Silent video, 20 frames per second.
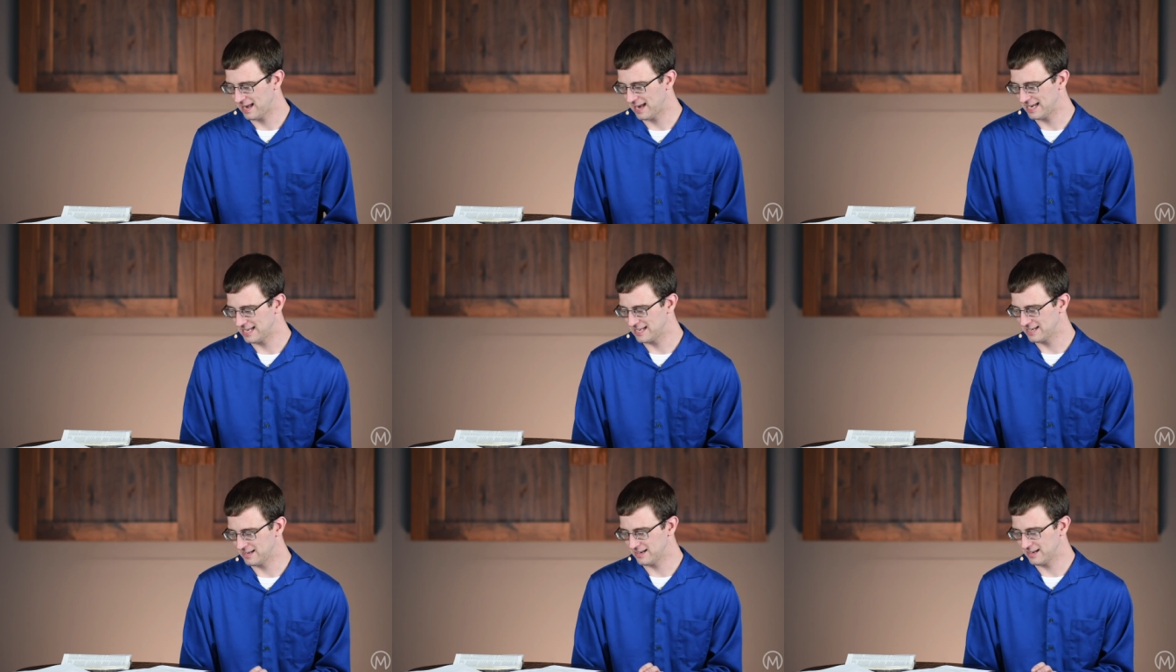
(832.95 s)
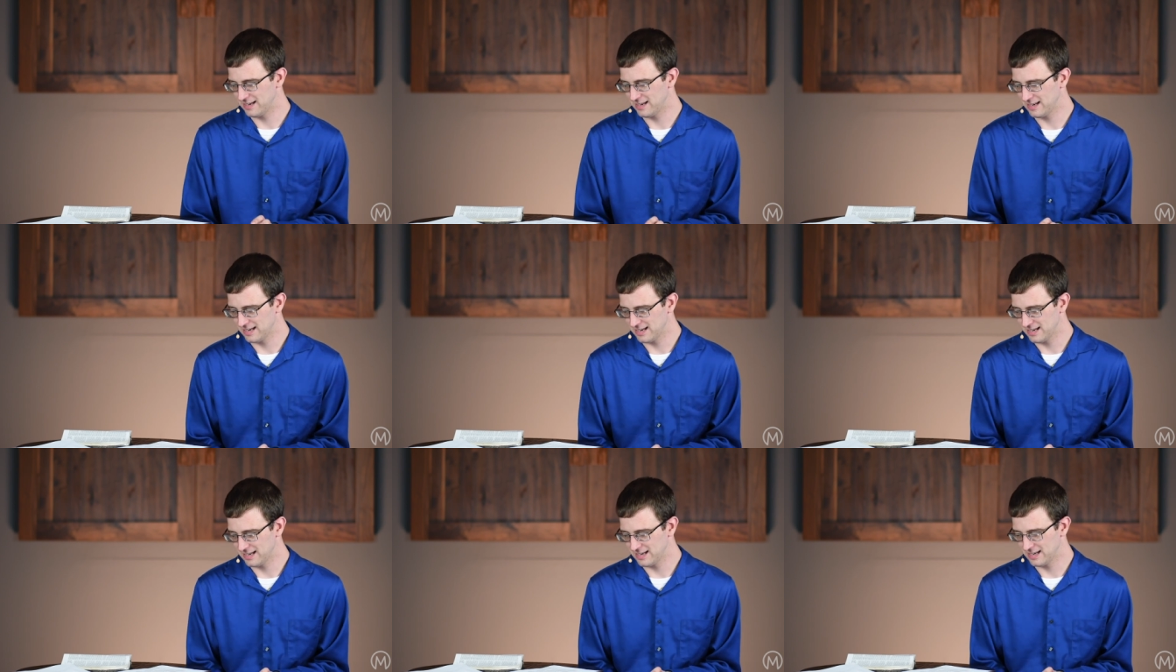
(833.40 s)
And
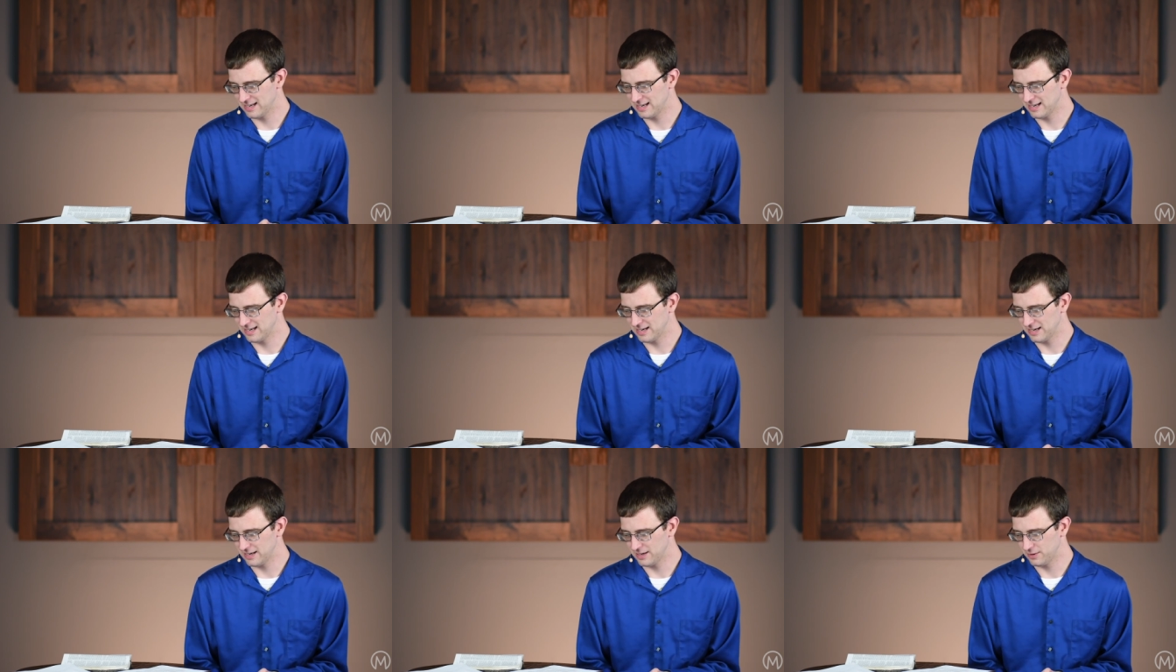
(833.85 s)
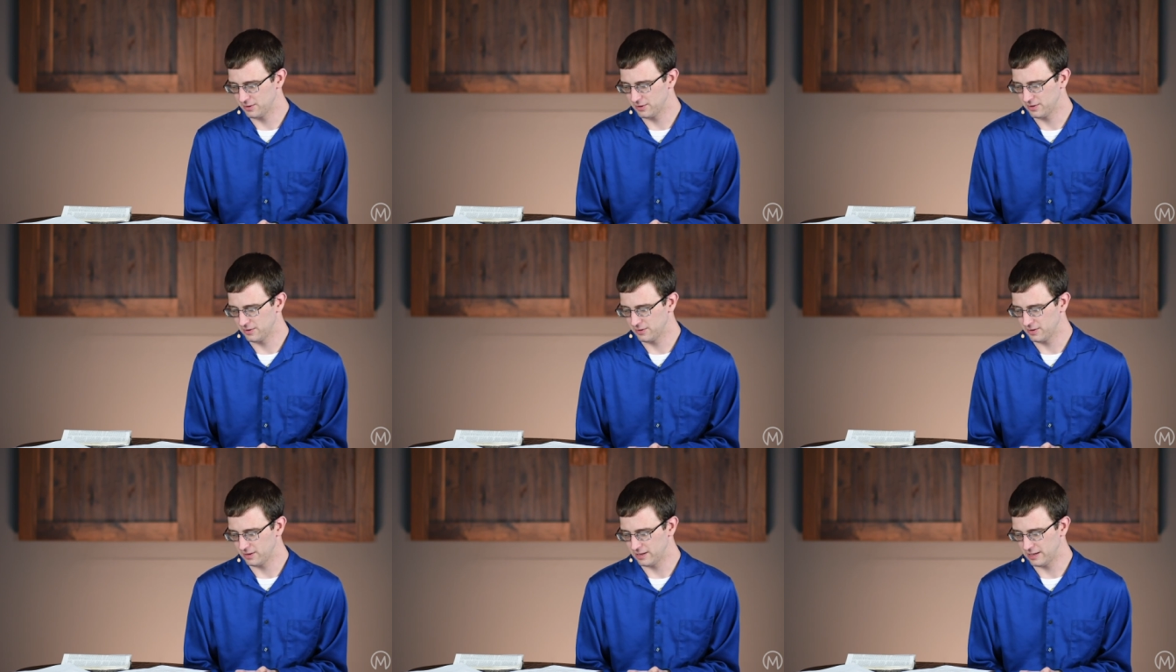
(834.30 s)

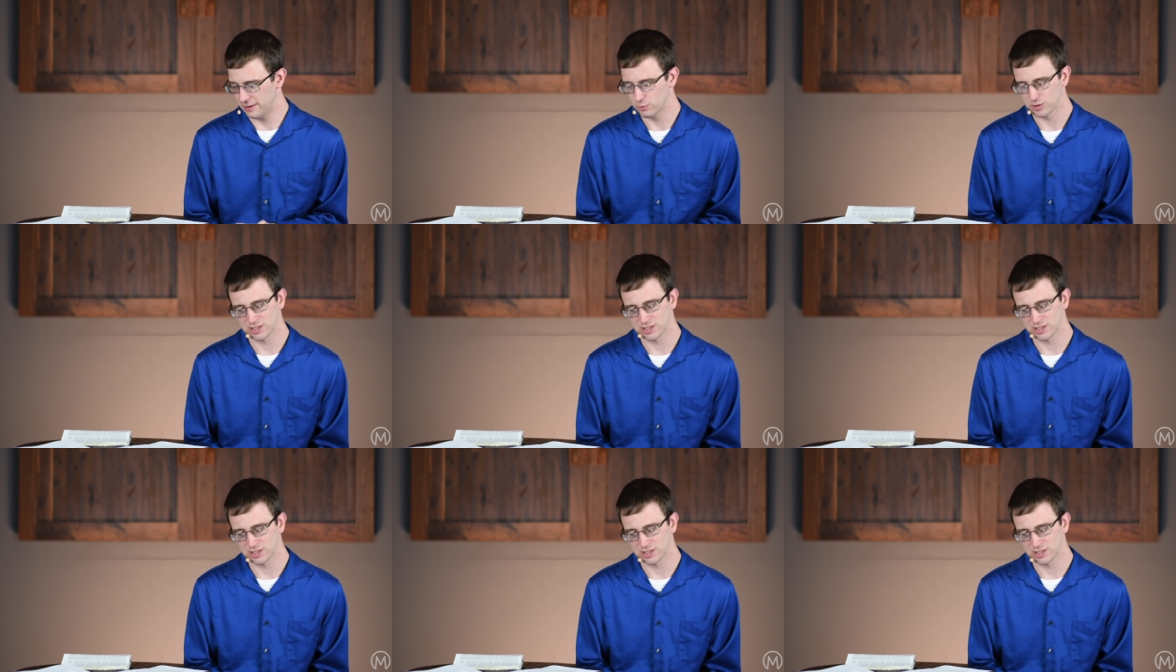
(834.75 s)
it